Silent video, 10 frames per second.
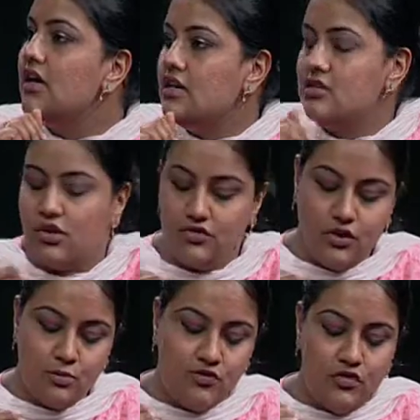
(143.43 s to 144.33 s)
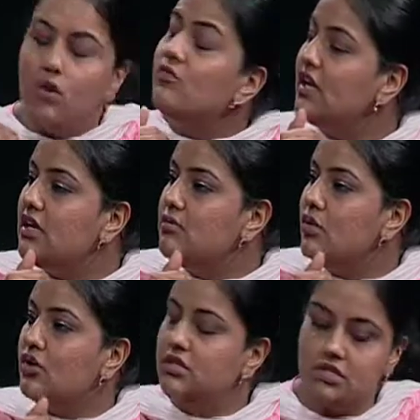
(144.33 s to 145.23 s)
So if you perform well in
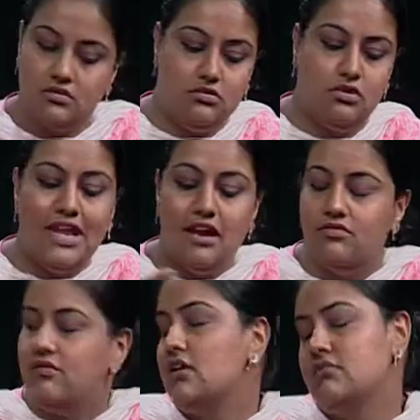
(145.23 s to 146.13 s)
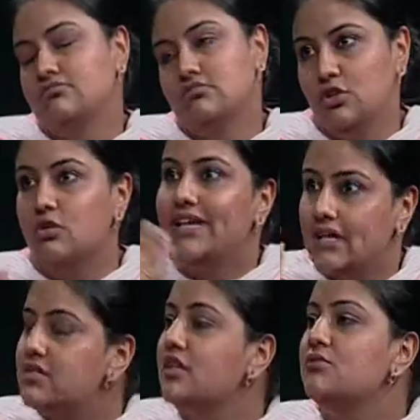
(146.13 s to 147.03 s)
board, you'll
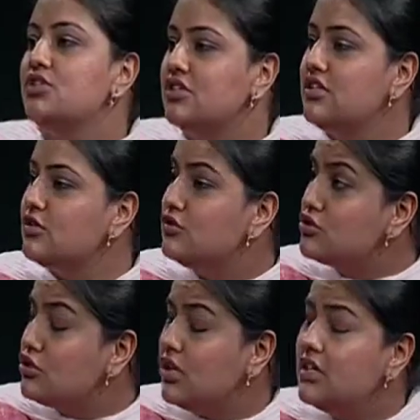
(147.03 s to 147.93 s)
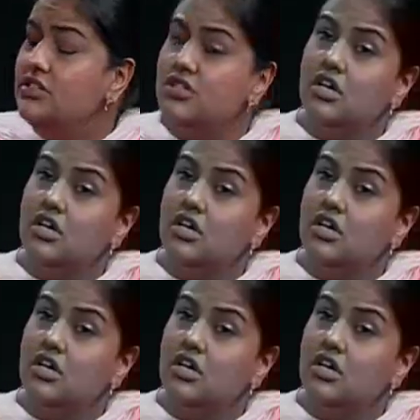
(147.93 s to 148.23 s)
get admission in a good college,